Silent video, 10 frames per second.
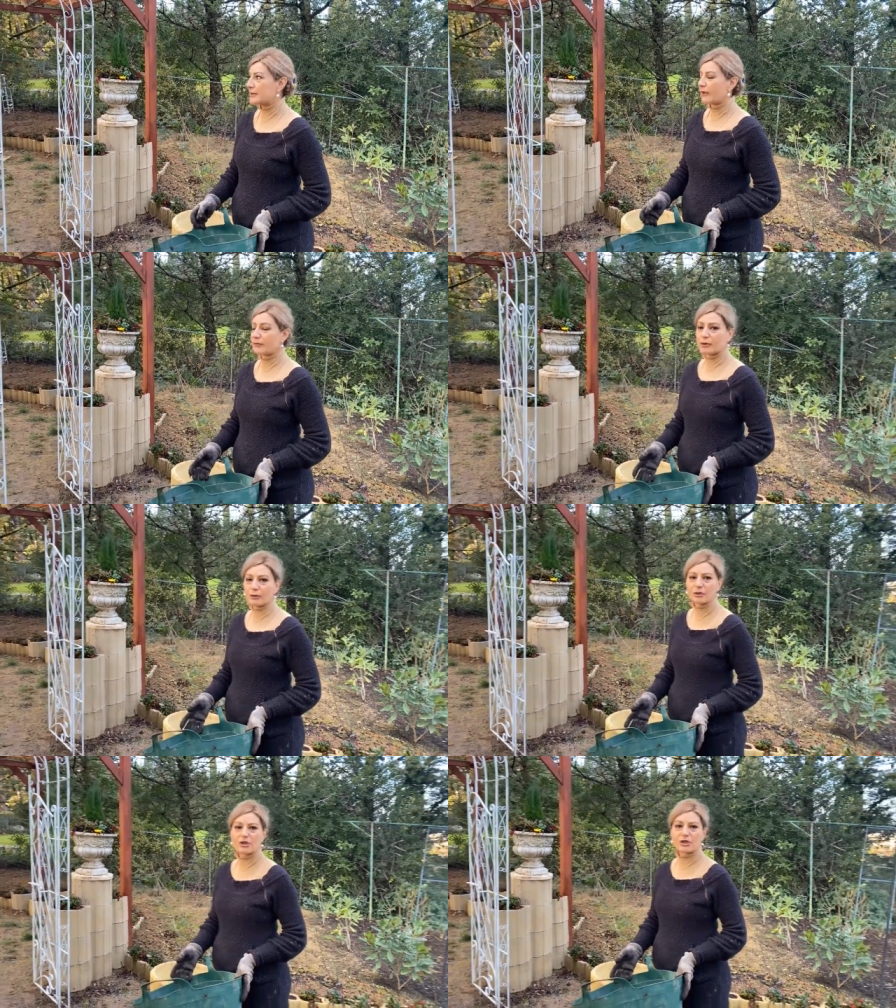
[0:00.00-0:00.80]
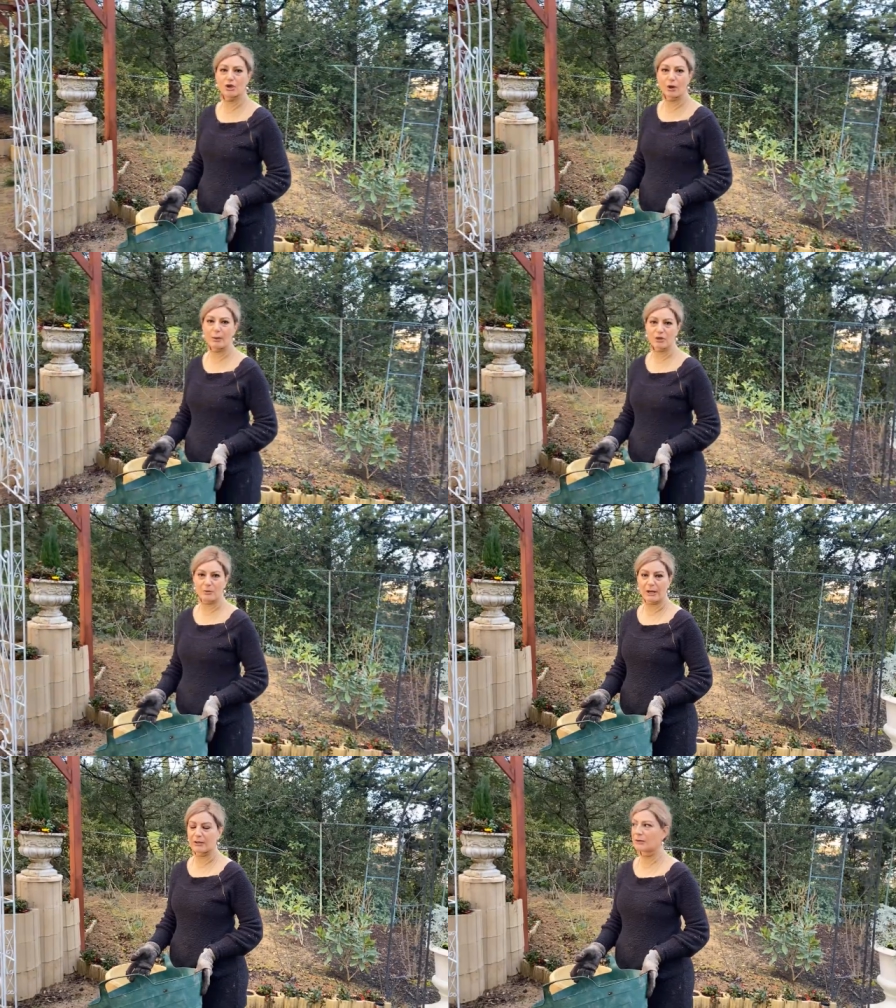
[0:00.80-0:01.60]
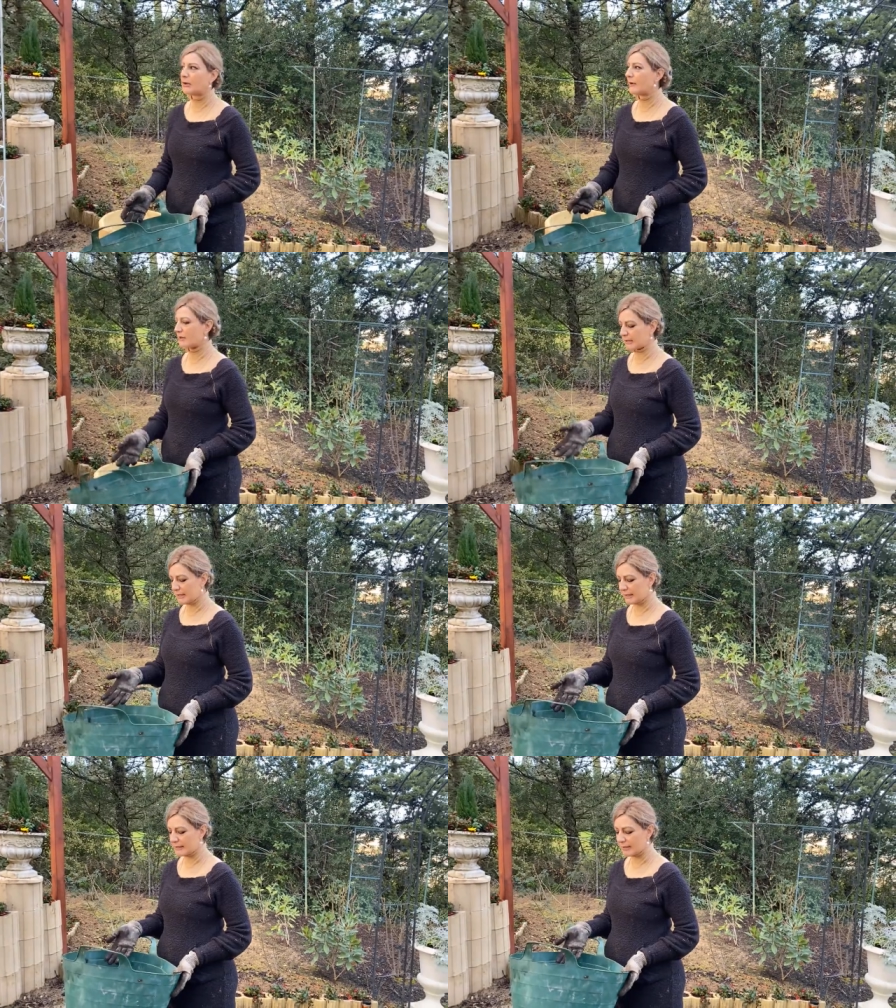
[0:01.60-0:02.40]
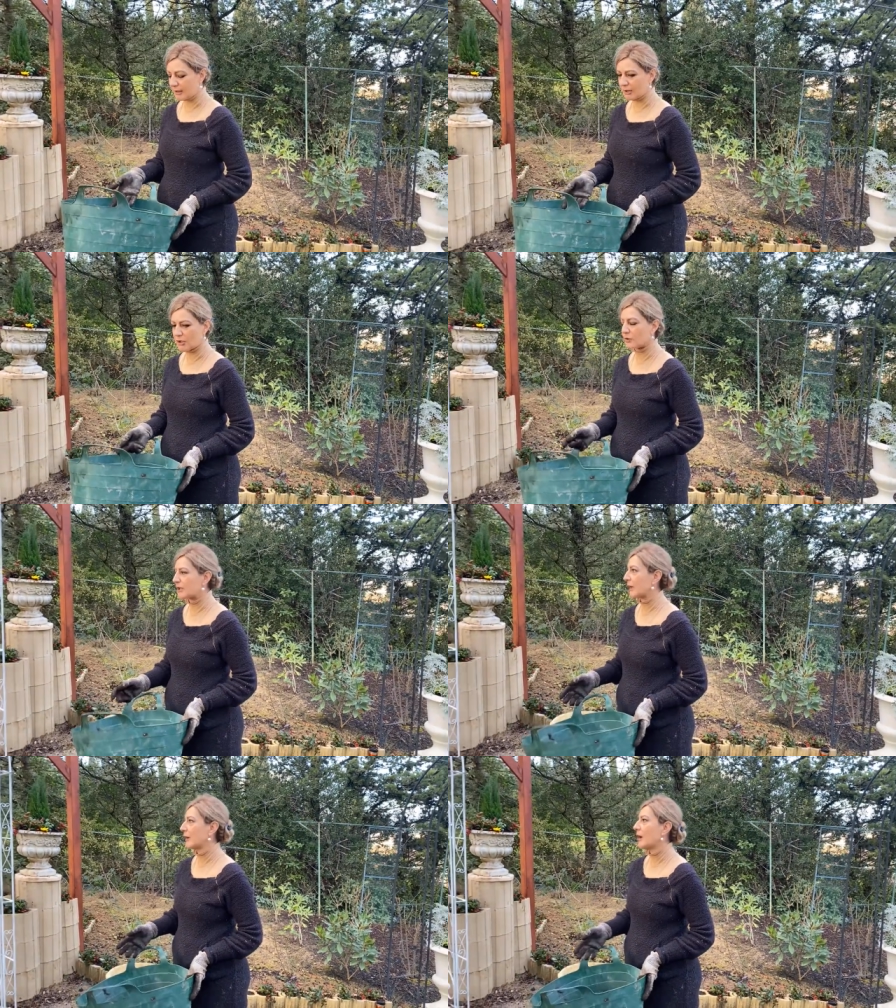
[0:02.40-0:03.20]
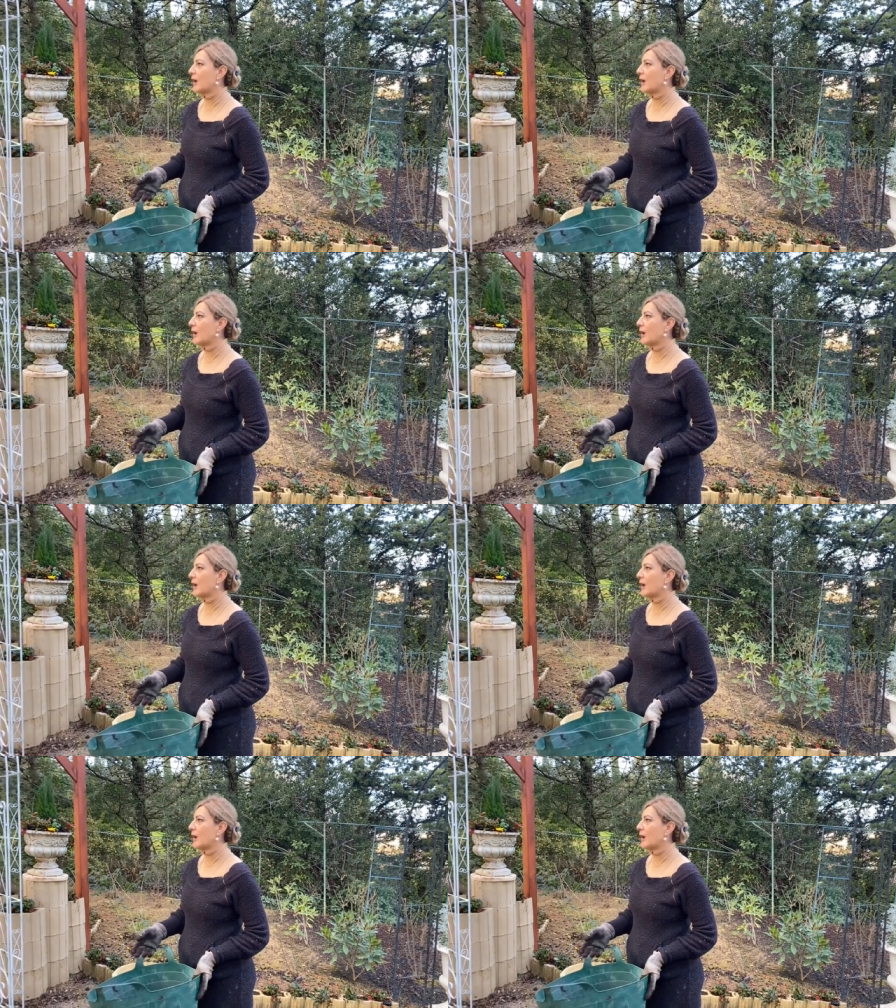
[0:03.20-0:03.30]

have looked so much better ever since I started using